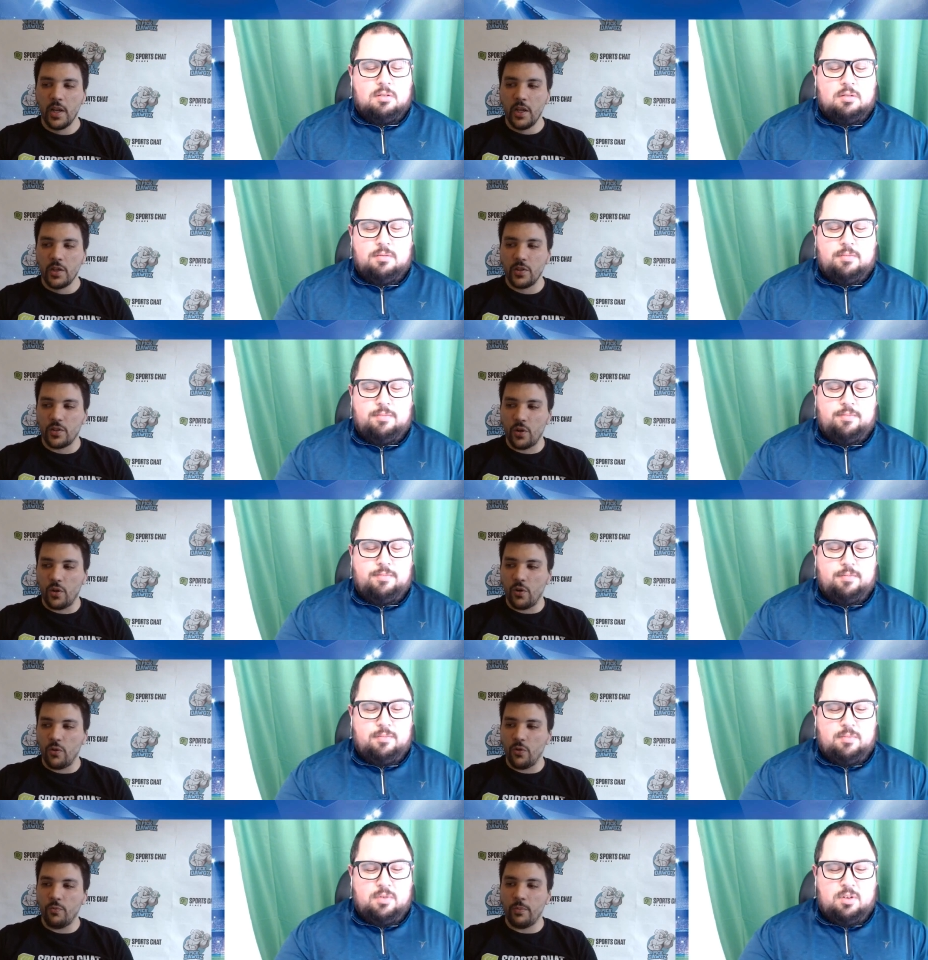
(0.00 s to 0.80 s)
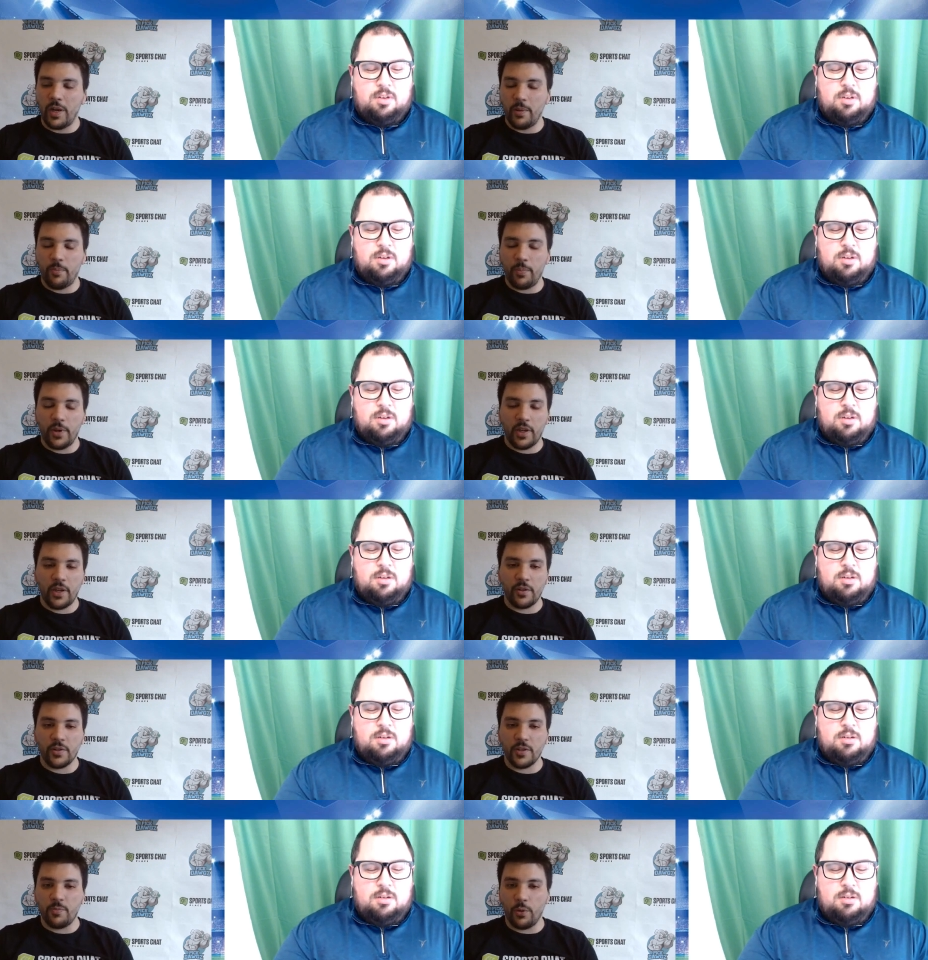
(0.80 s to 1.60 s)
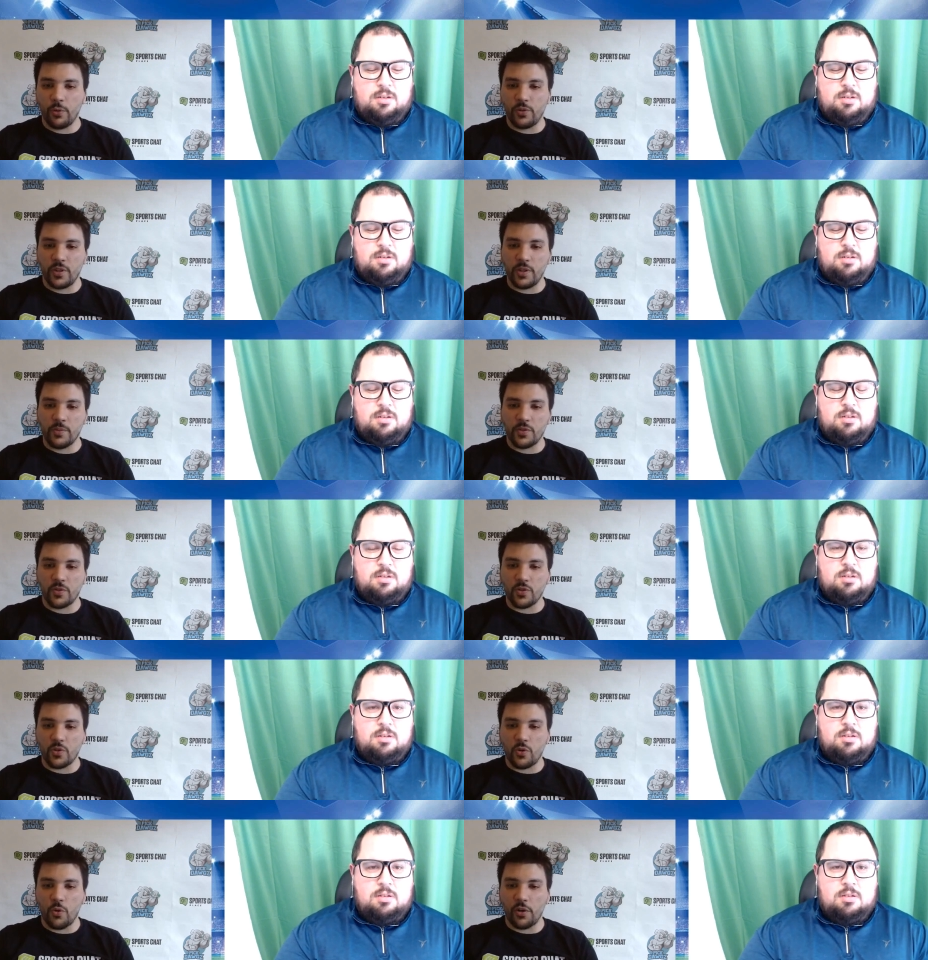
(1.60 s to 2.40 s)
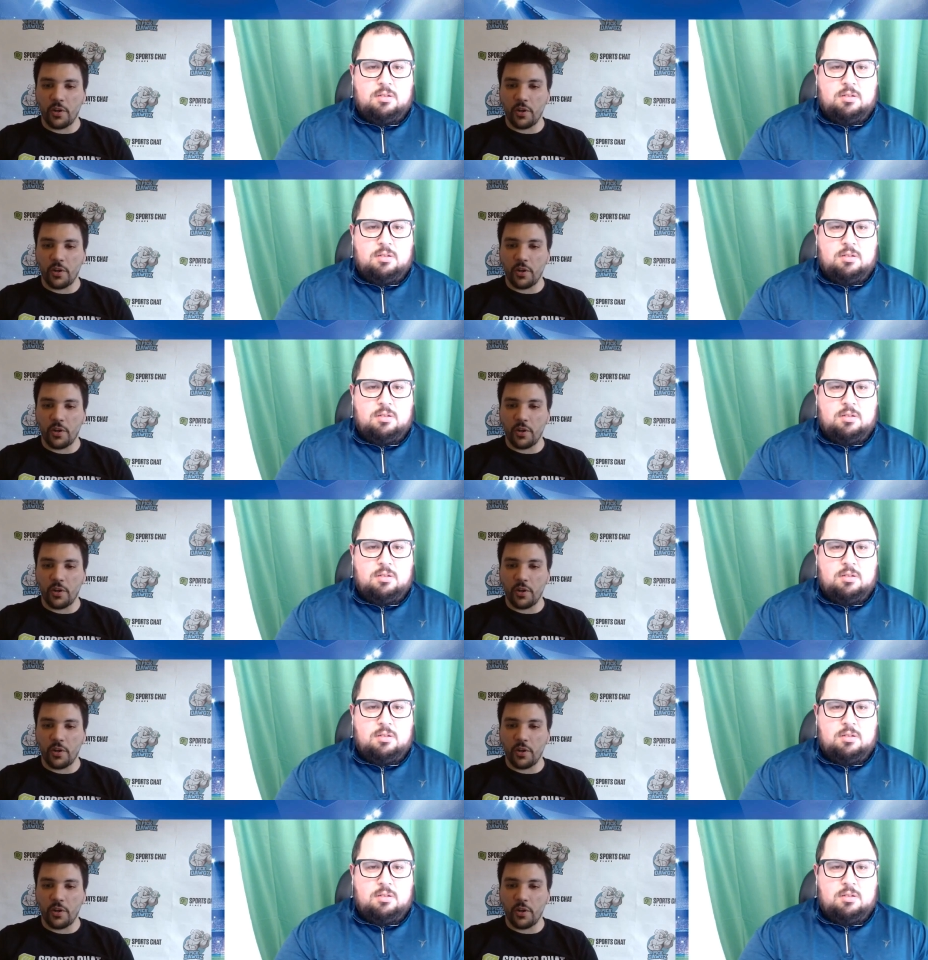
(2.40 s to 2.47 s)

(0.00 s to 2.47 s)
Speaker 1: So my pick here is both teams to score